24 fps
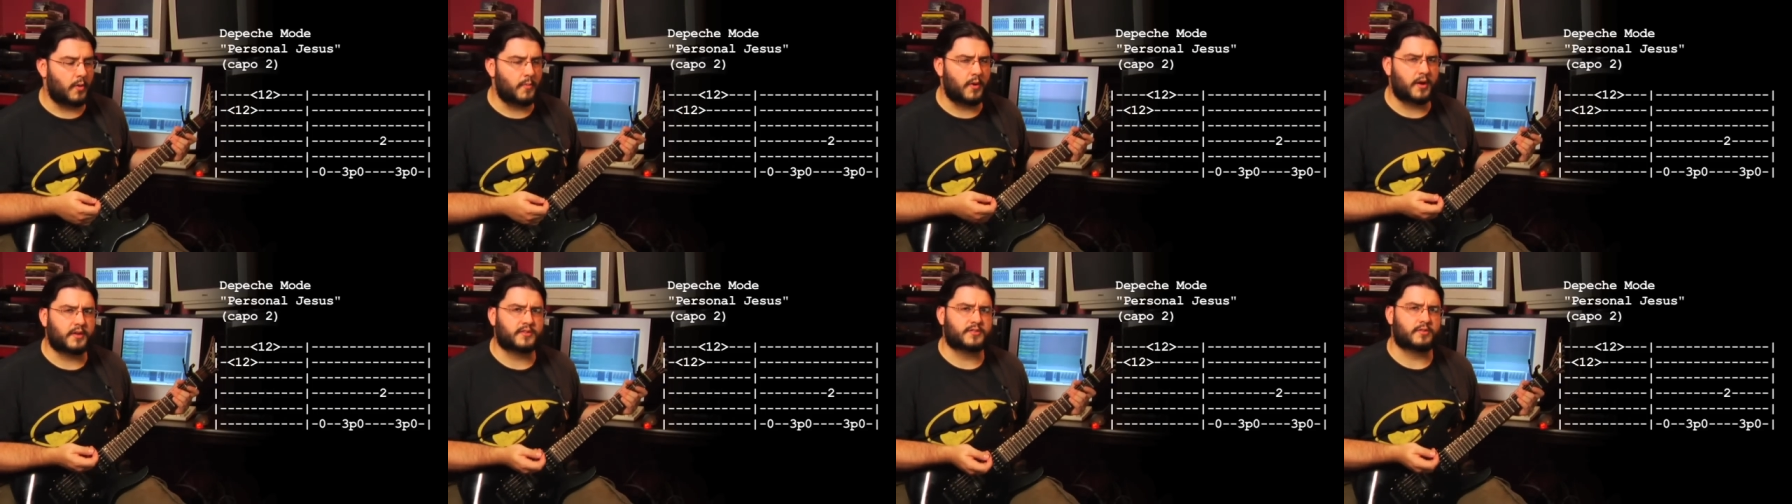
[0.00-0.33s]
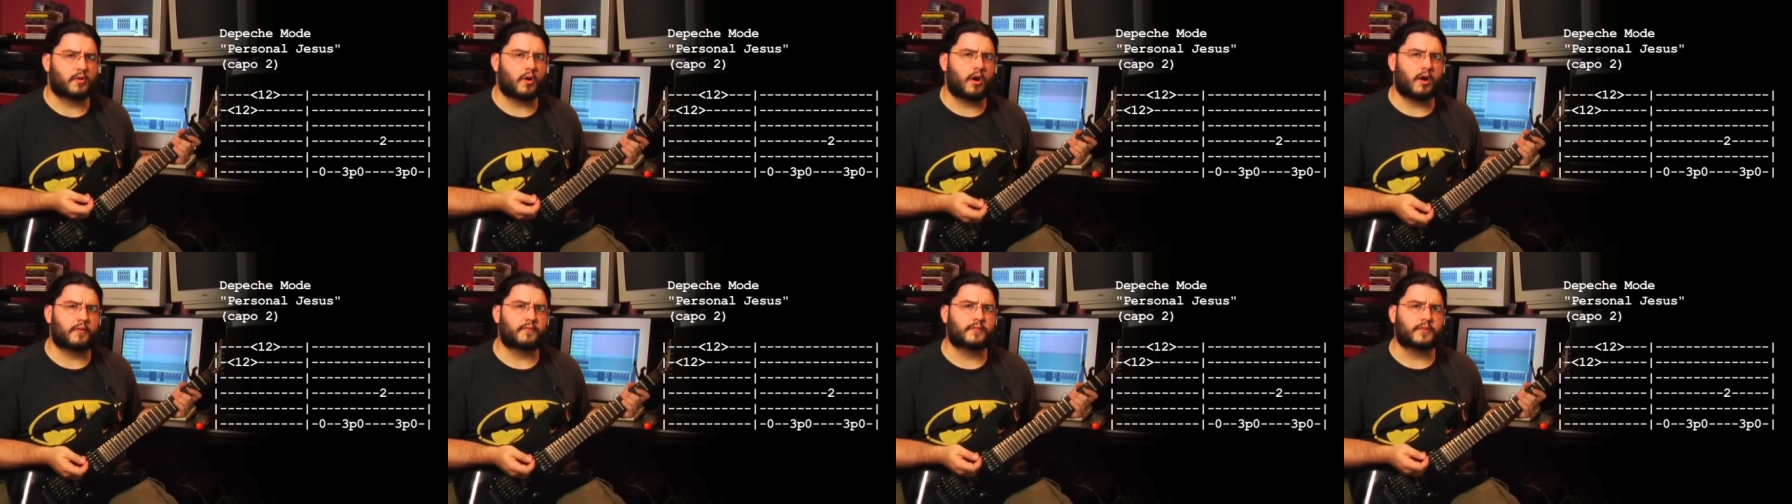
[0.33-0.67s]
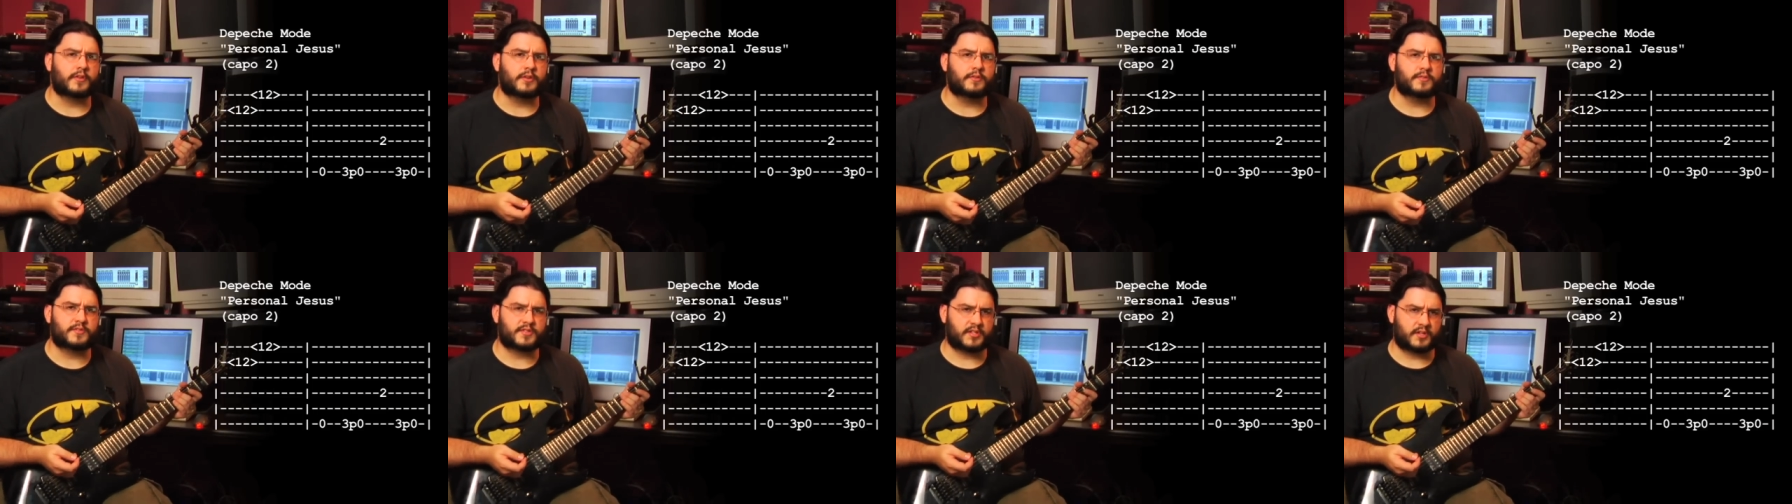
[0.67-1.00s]
harmonics are
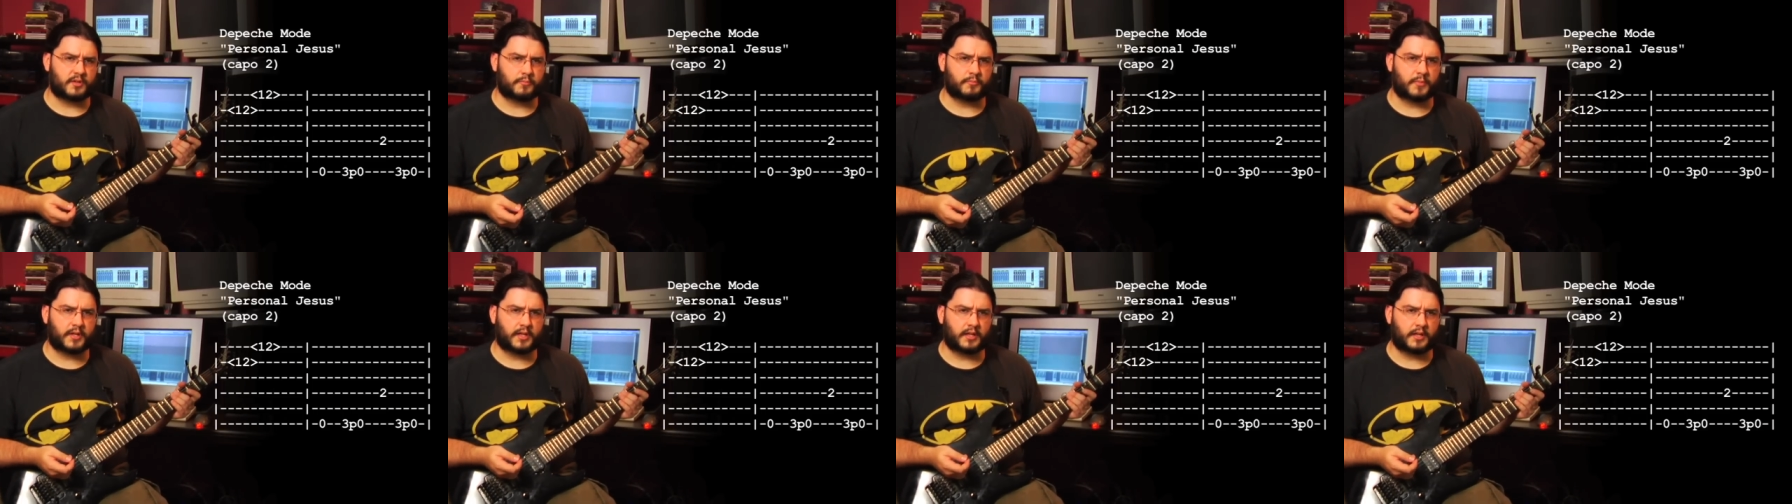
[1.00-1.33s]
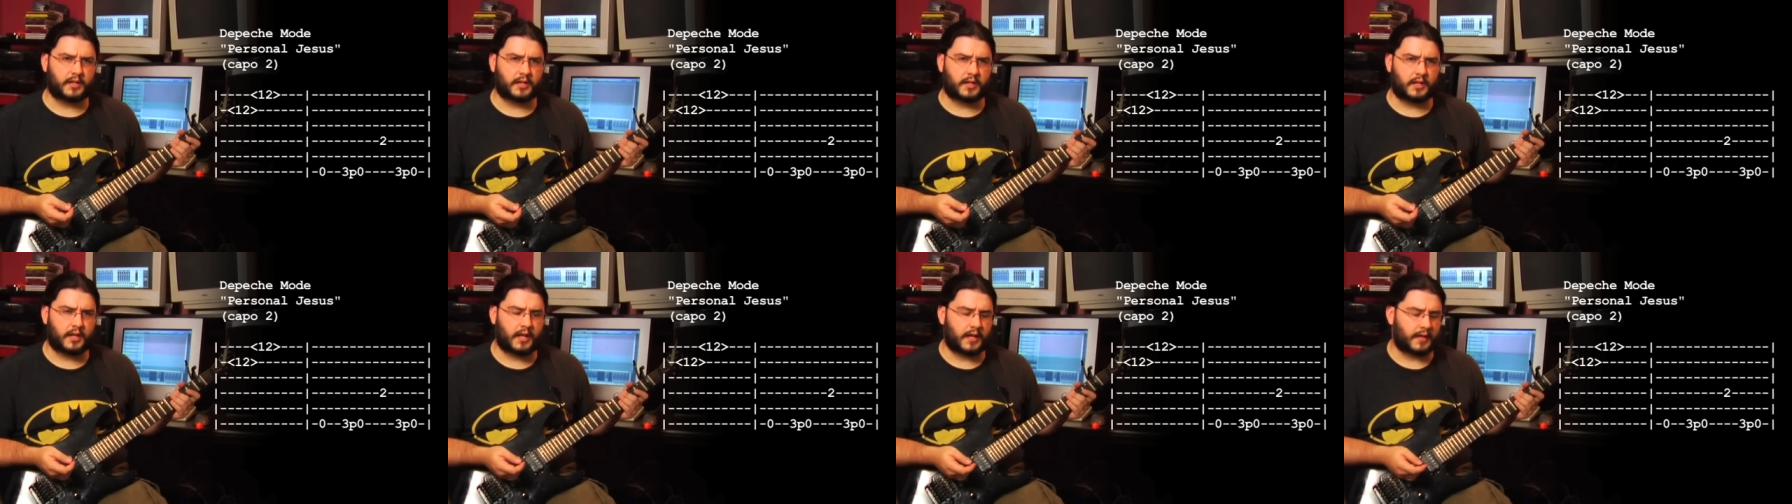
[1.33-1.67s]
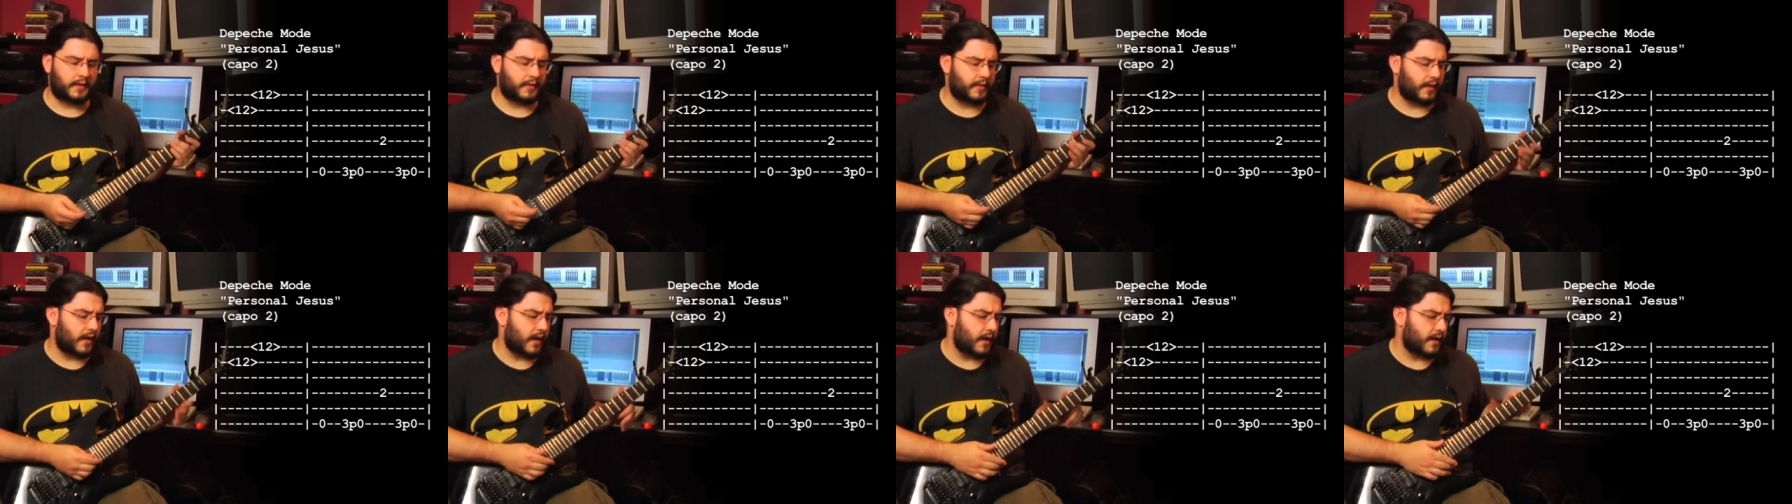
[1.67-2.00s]
often used intermittently
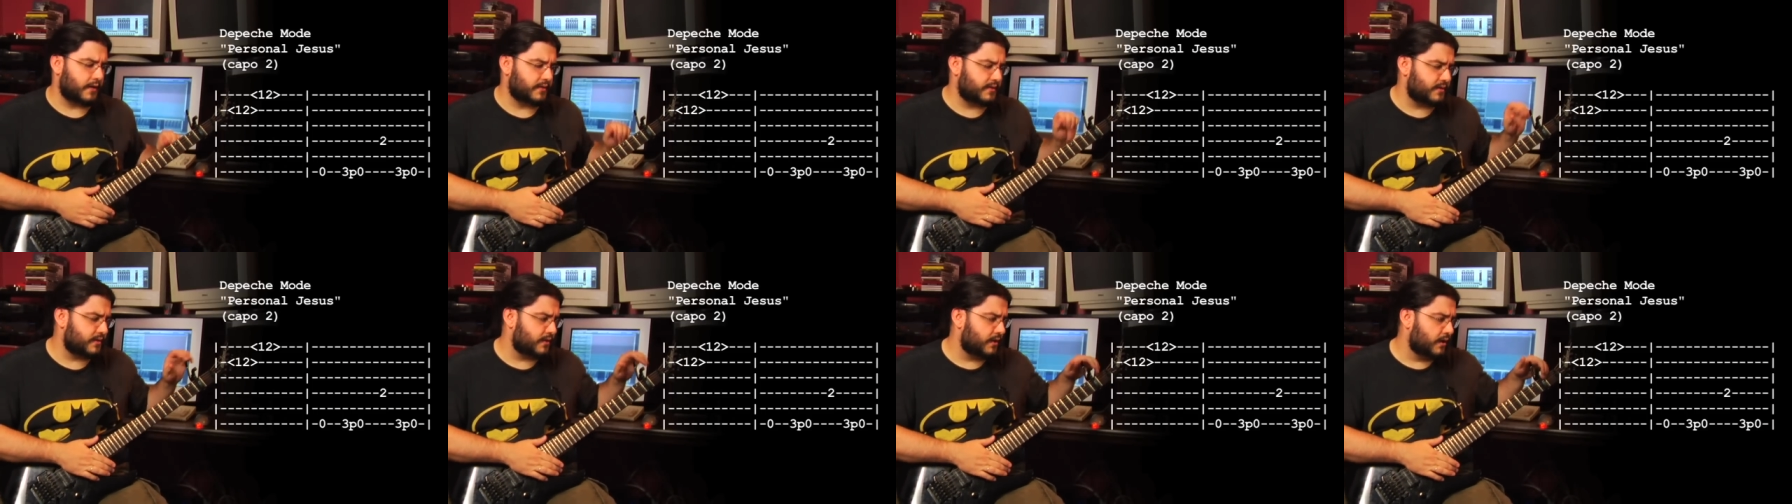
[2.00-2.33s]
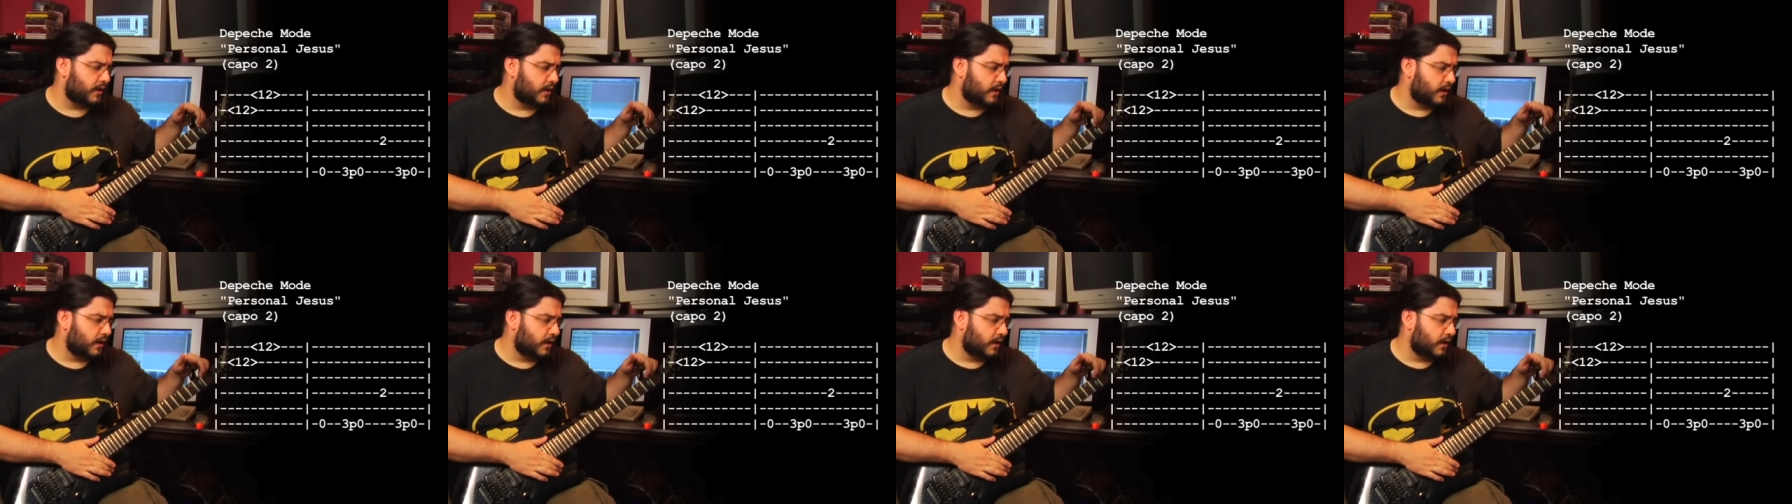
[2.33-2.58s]
like that.